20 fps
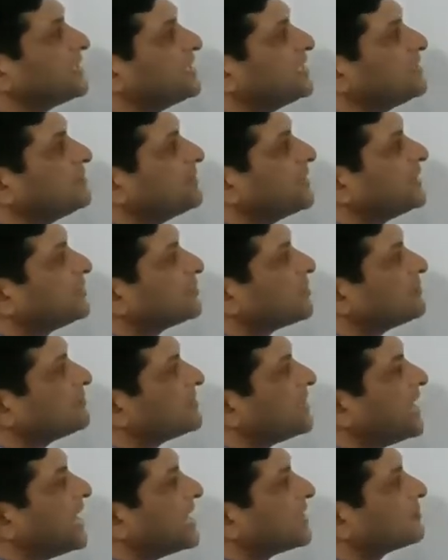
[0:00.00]
element of
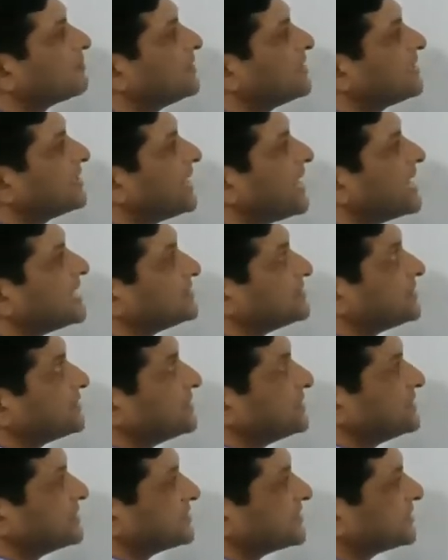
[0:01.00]
R1 as it
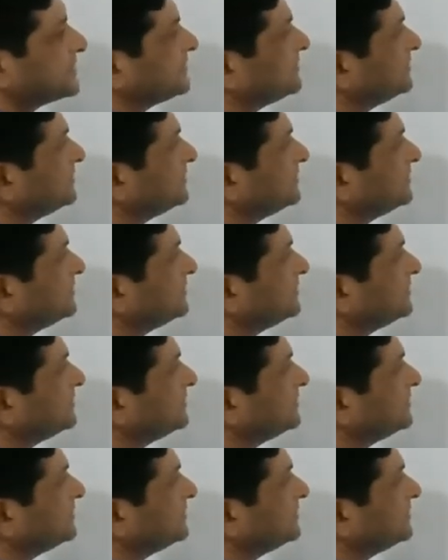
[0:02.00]
is.